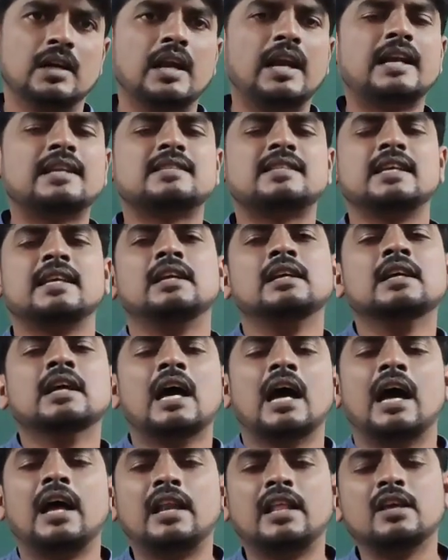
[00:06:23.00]
Let us
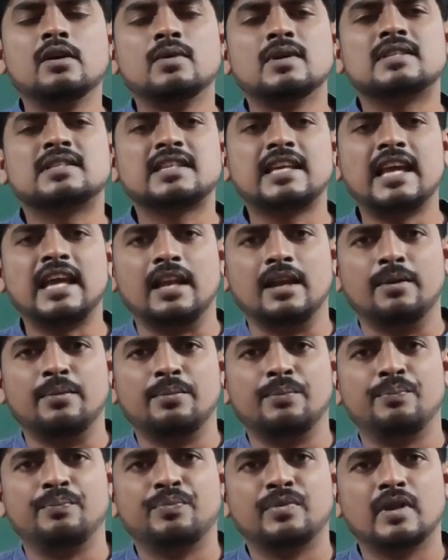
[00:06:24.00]
say I'll give a scale,
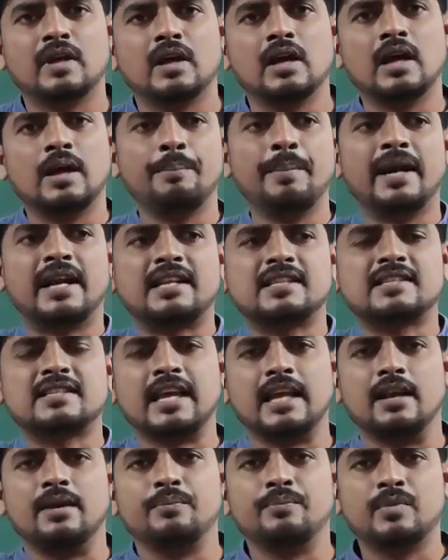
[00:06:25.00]
meter
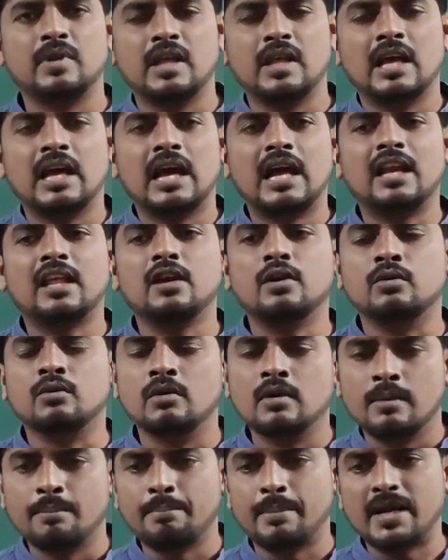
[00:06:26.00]
scale. I'll
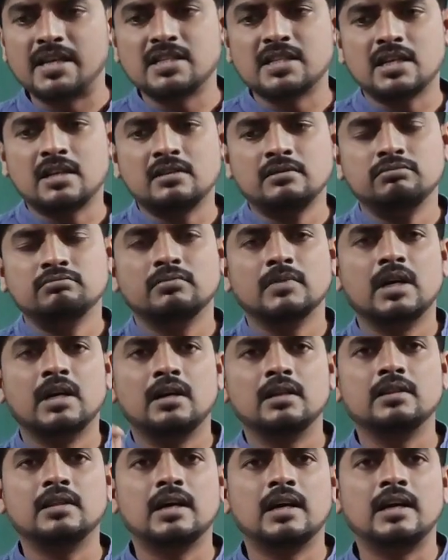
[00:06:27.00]
give measure
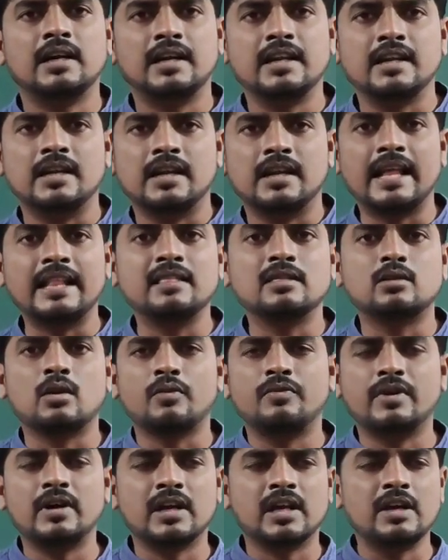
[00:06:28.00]
the length
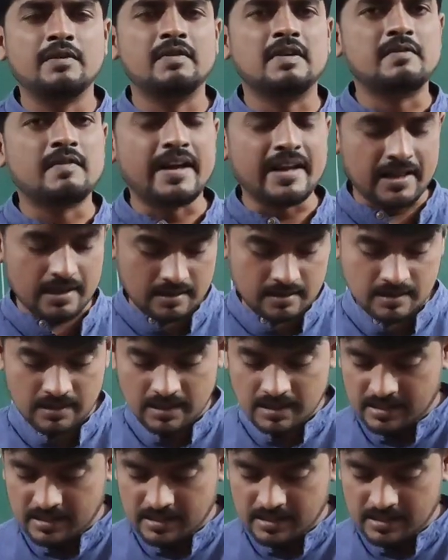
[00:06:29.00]
of a given wire.